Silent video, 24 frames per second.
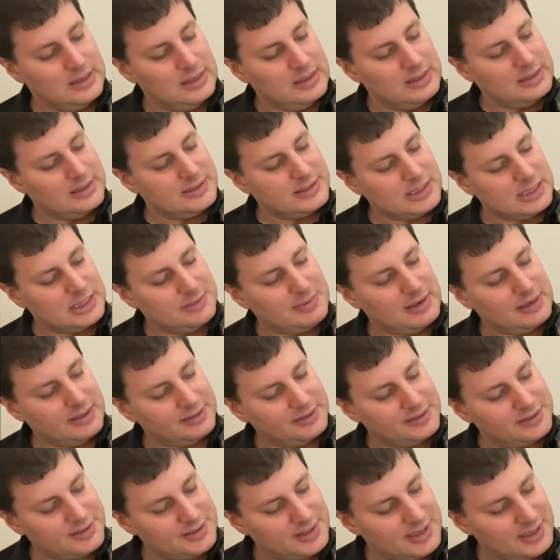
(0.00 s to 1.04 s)
Let's see about
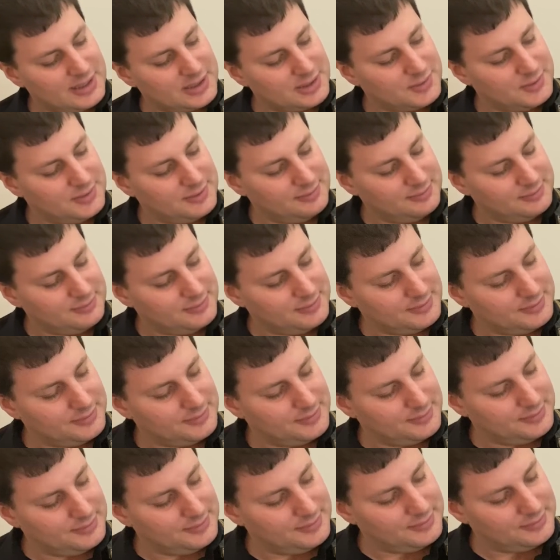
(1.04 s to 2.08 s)
this next one.
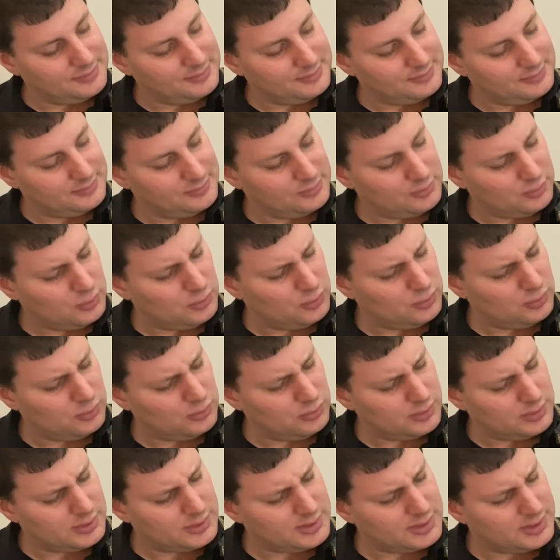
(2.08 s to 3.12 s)

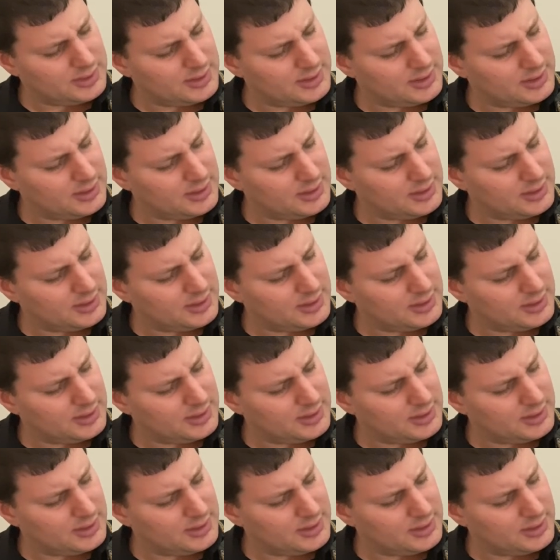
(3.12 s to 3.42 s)
Ooh, let's see.